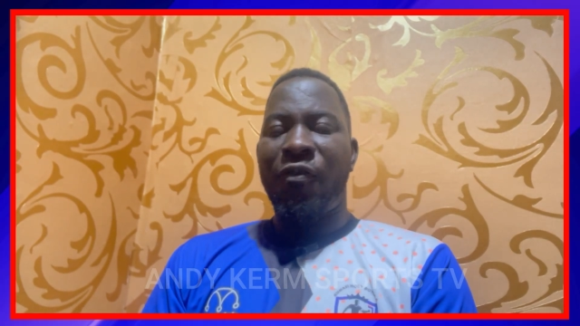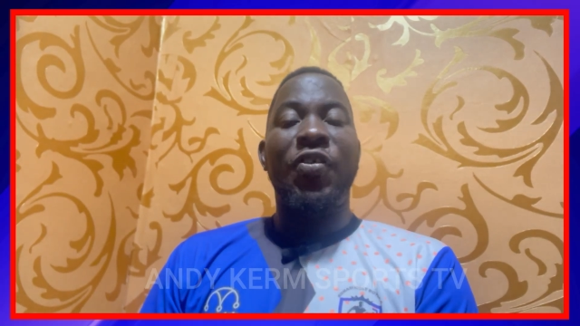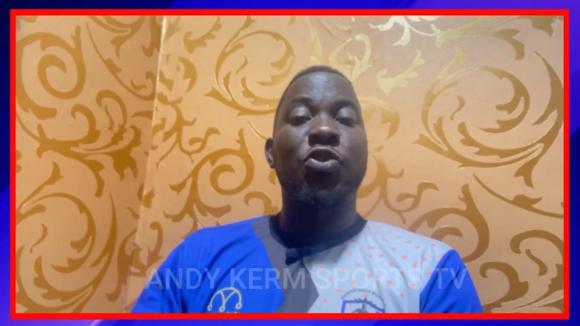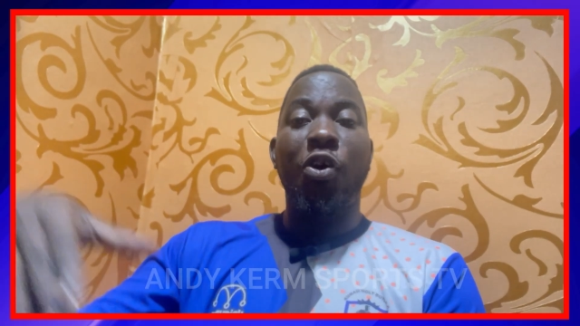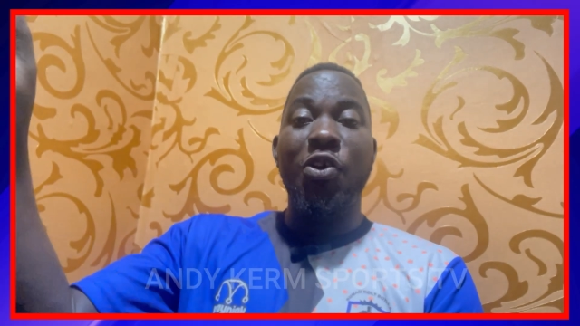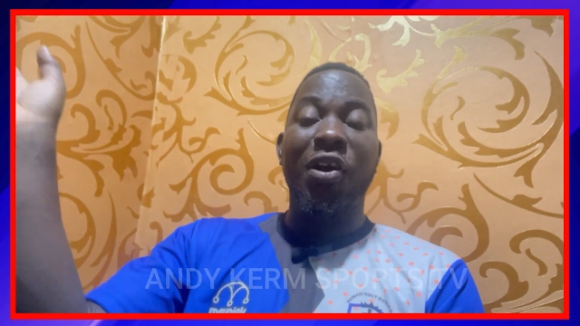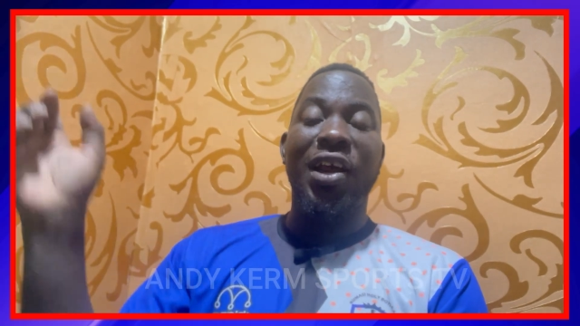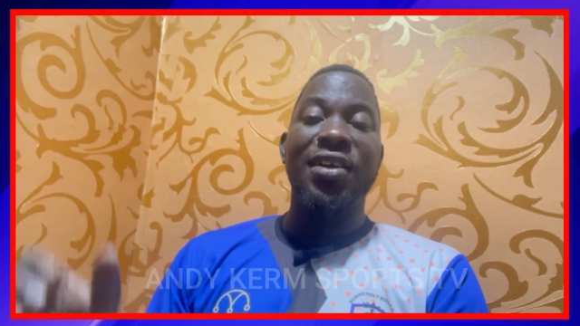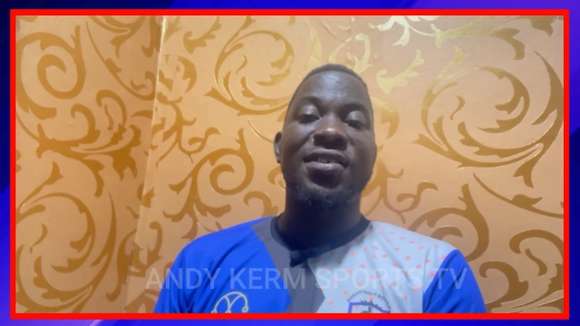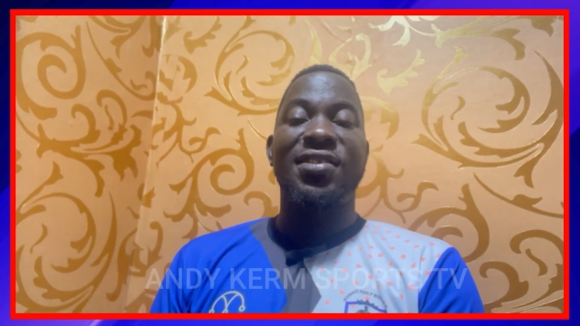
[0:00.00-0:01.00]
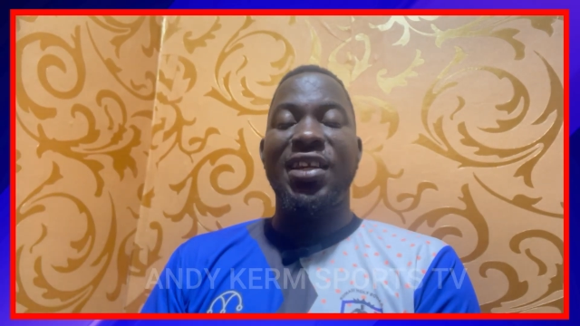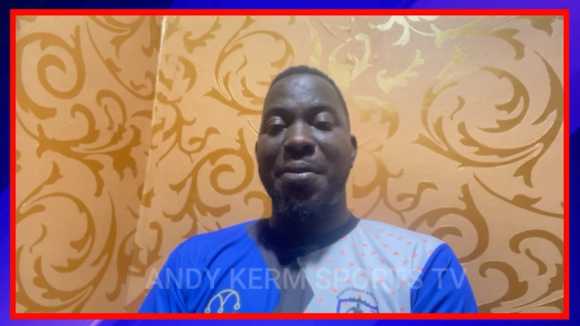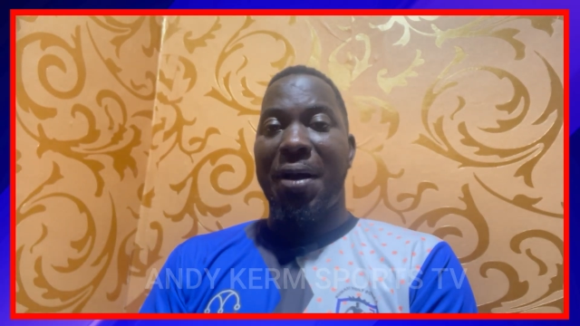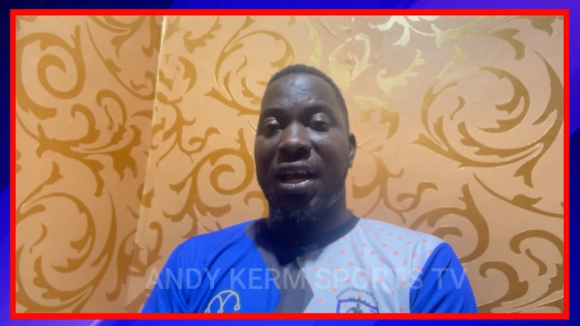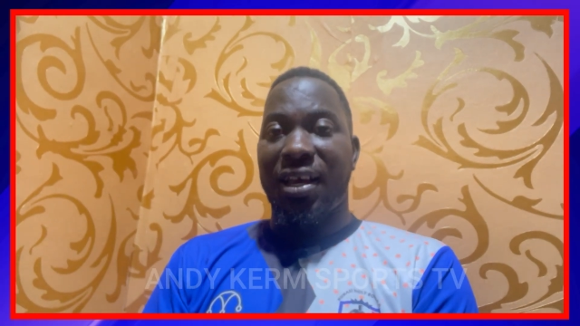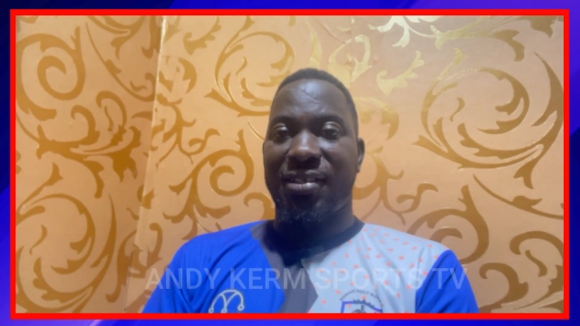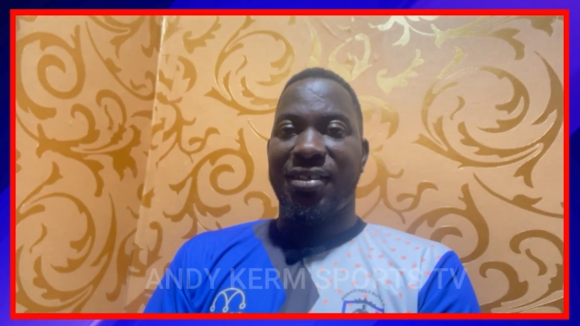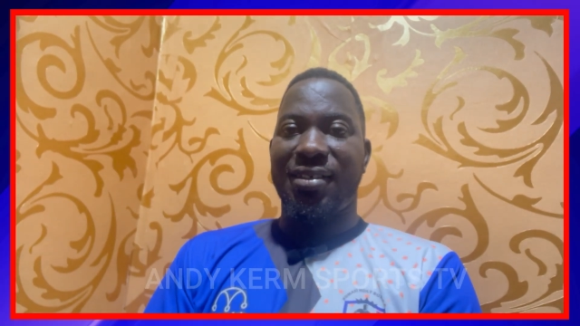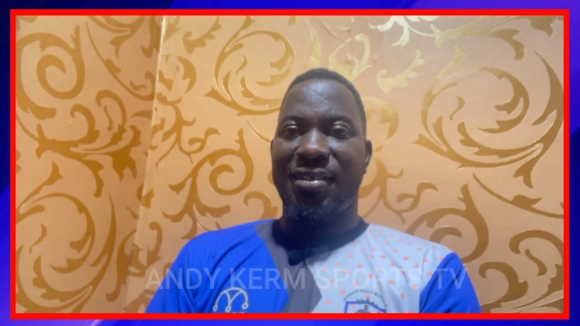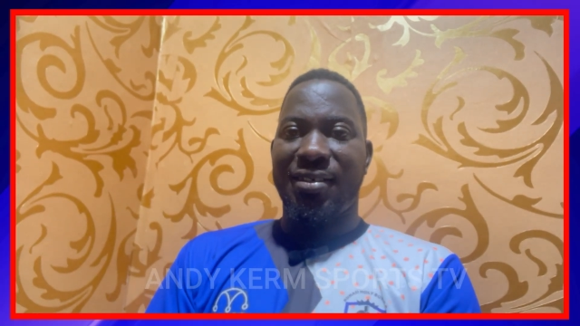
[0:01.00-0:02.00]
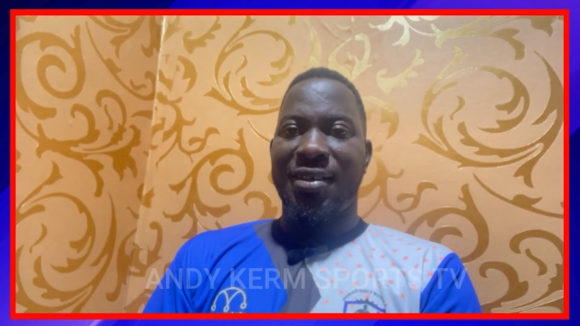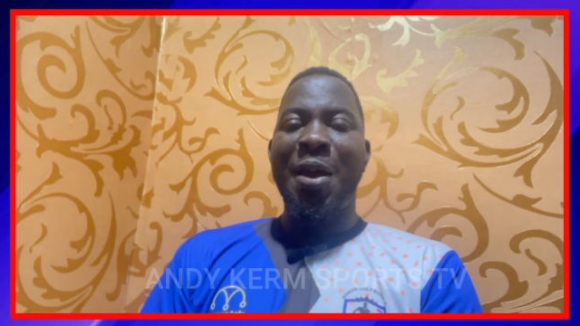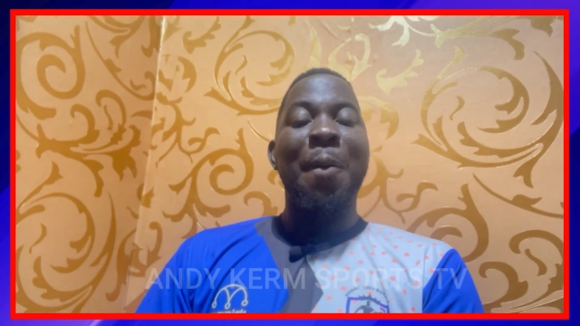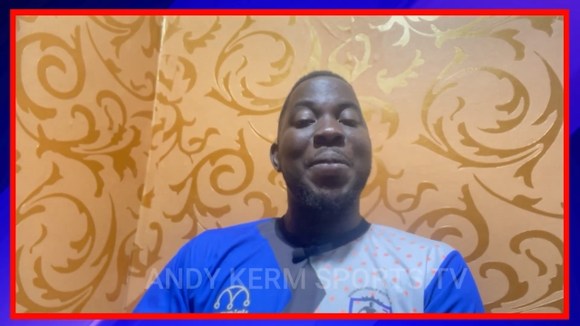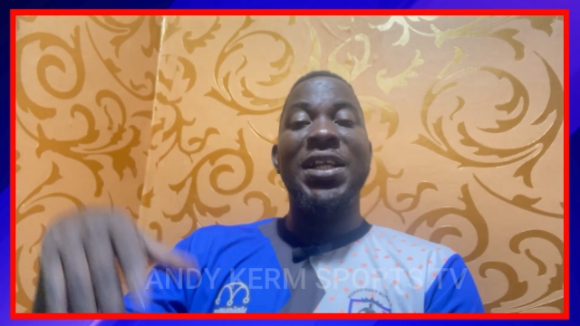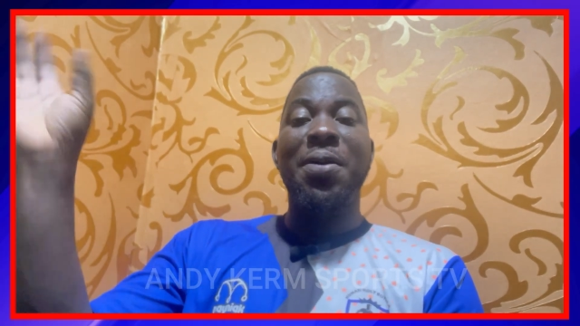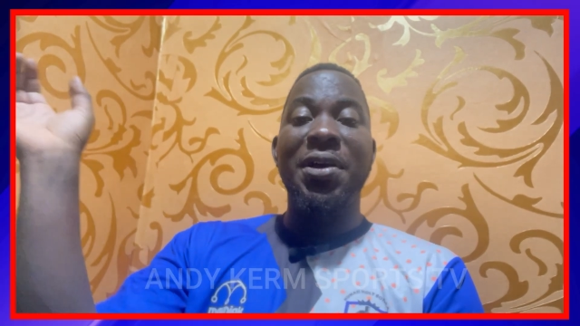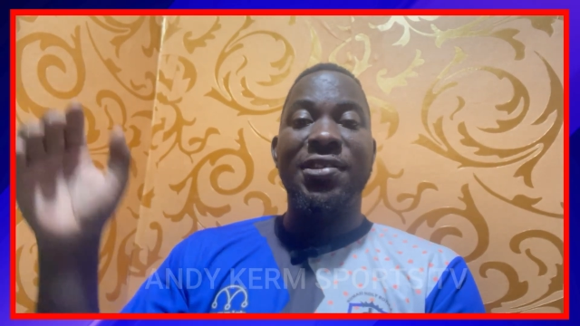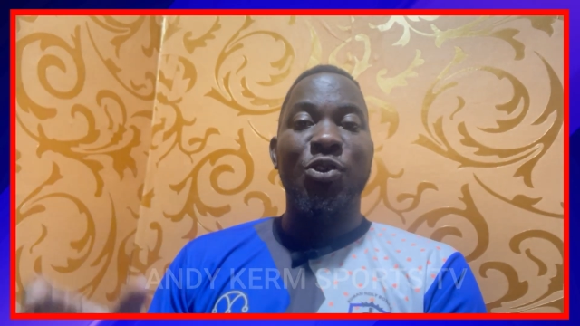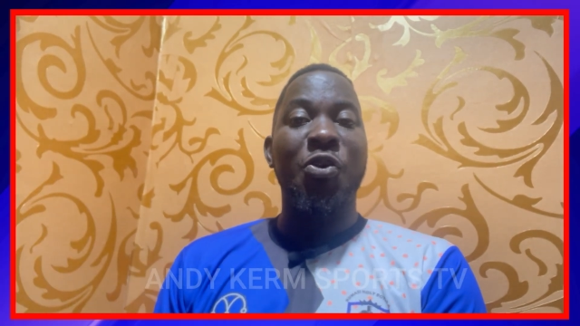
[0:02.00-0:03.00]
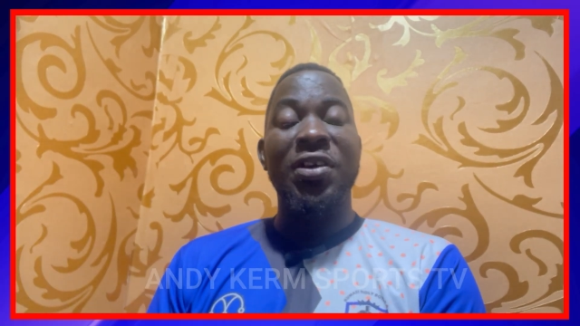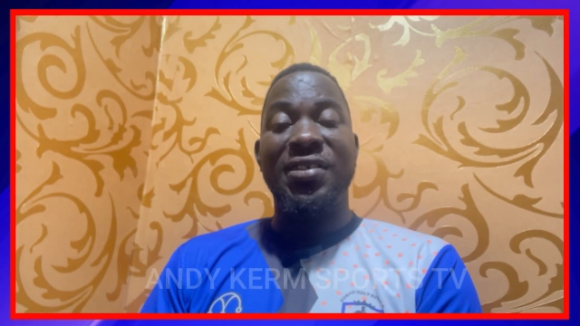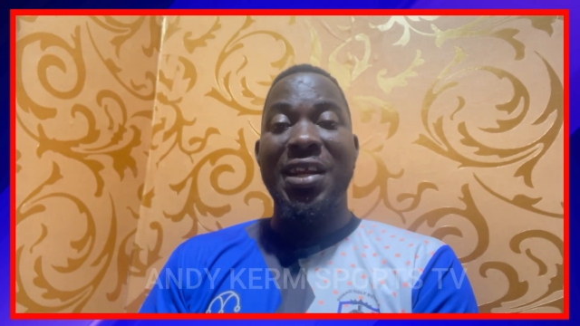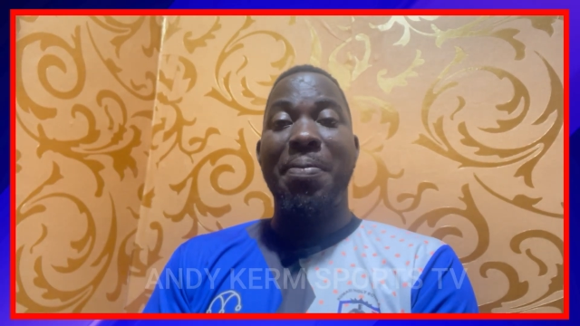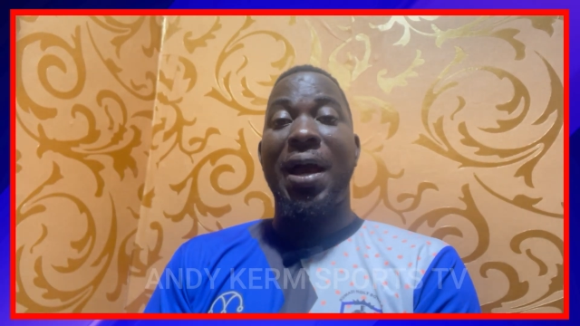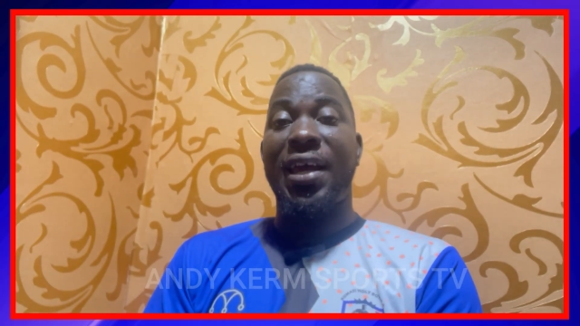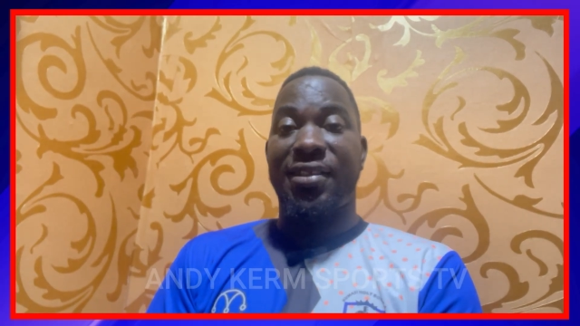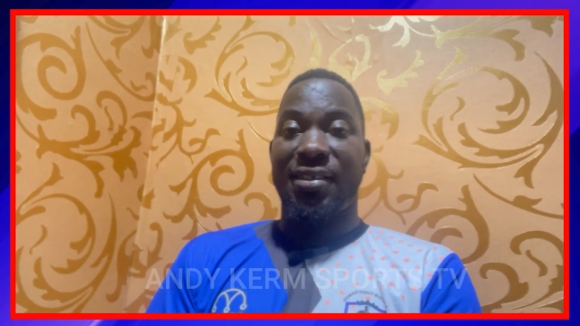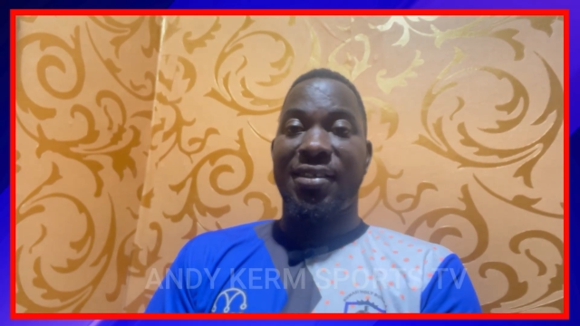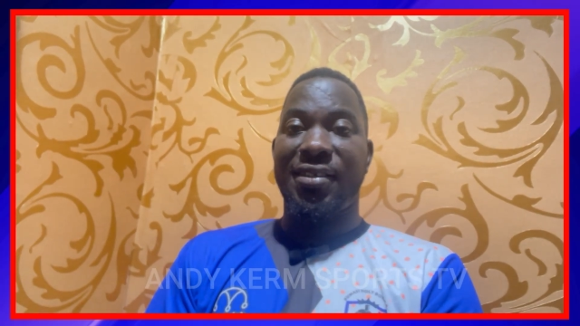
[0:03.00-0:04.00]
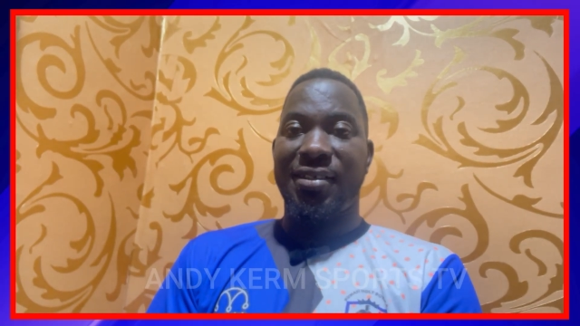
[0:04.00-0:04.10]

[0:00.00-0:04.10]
Victor Gyökeres is in the market. Benjamin Sesko is in the market.